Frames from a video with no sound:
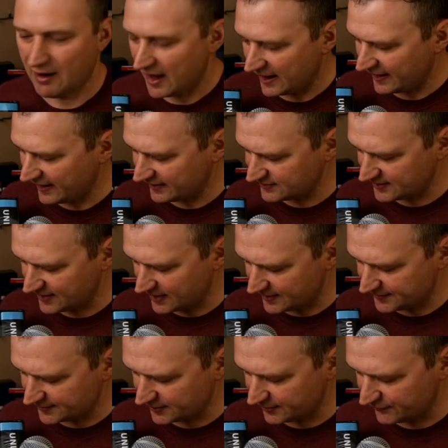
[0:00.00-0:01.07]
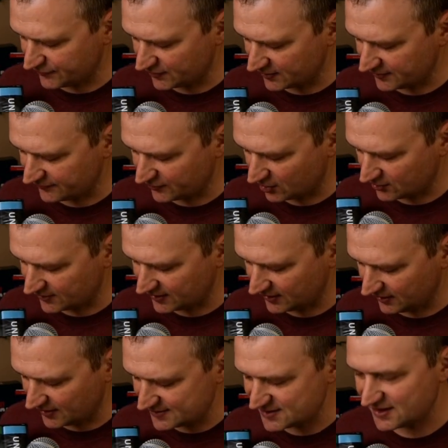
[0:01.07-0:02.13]
I had the honor of already
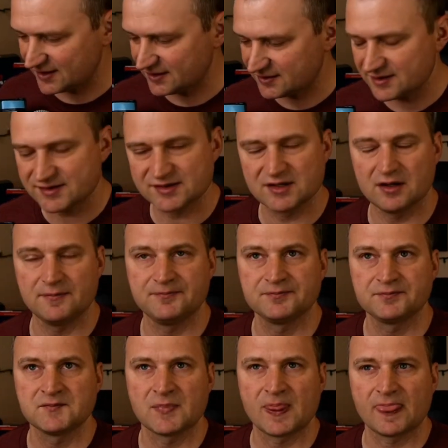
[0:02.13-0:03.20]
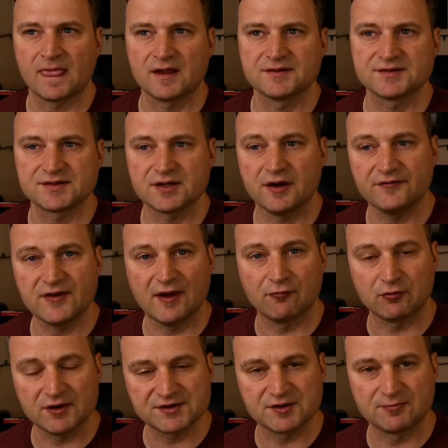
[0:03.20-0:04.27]
listening to some stuff that
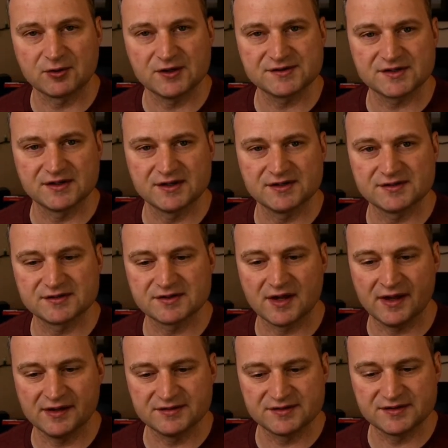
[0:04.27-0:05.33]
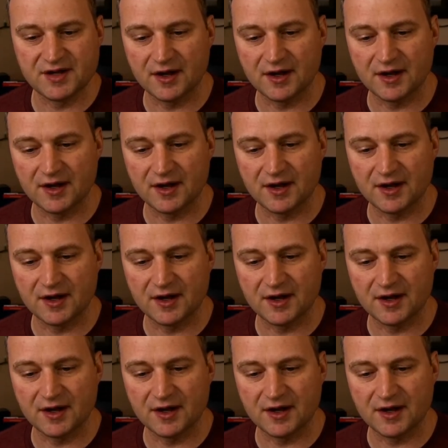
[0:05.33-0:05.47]
Russell Brunson has